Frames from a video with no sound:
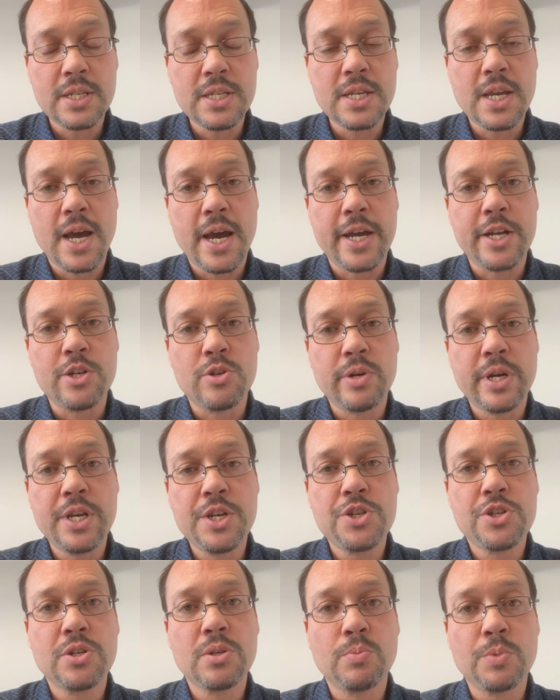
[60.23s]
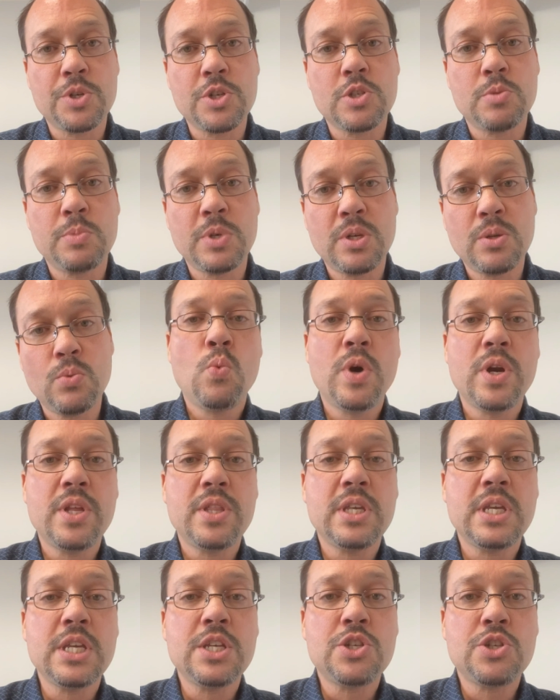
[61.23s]
dehydration, which has been one
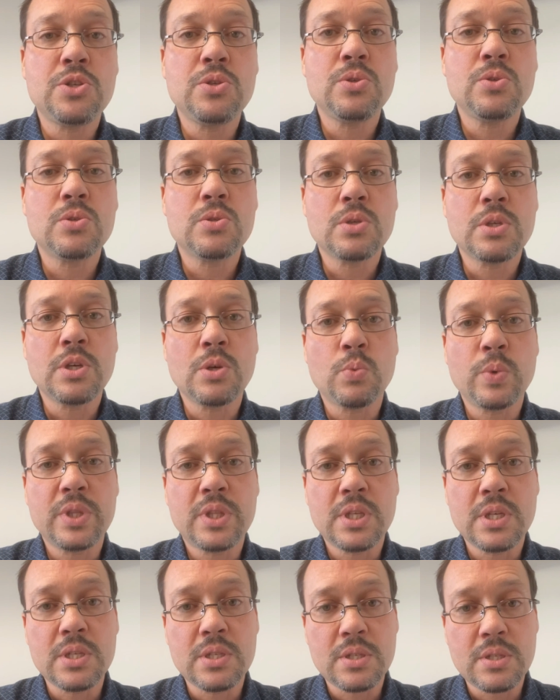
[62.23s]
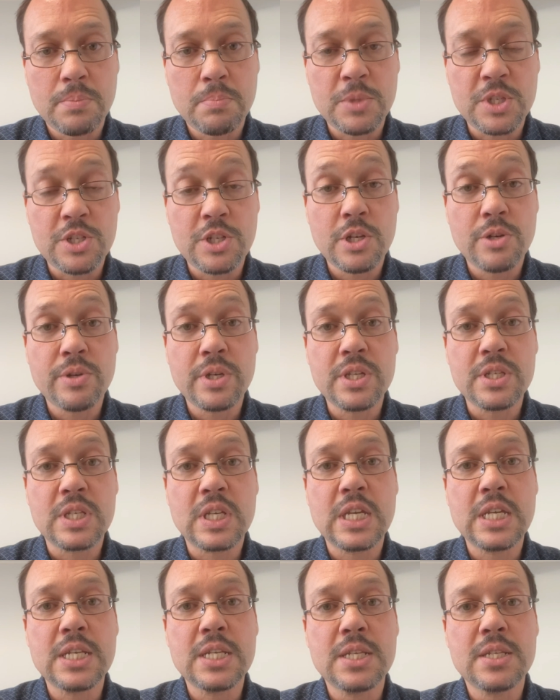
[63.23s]
of the issues you know with this mysterious
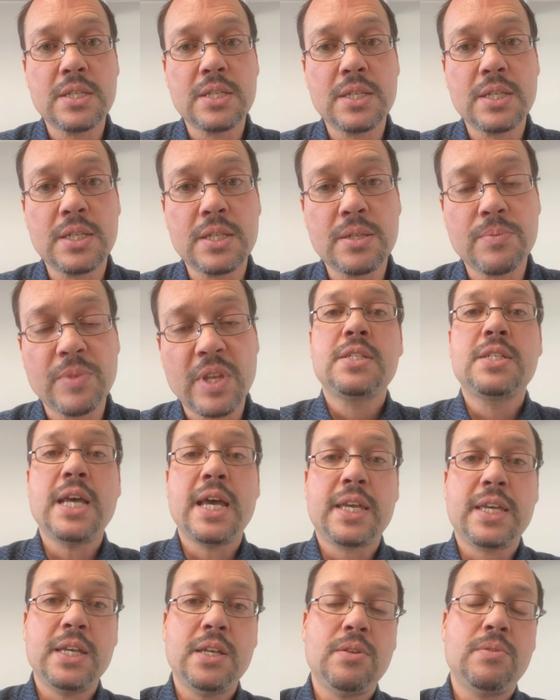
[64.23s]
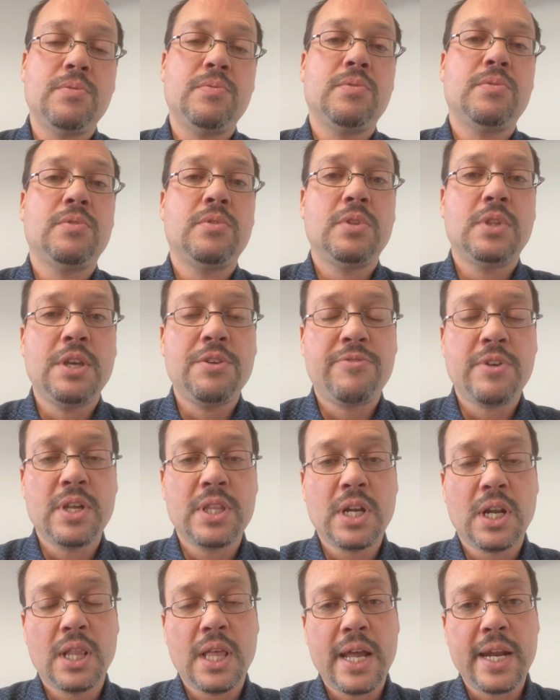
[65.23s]
kidney disease. Second, they
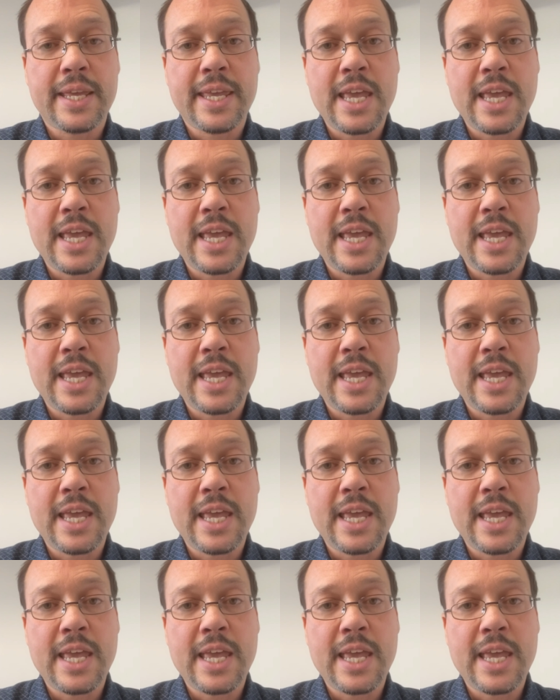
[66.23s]
found that a lot of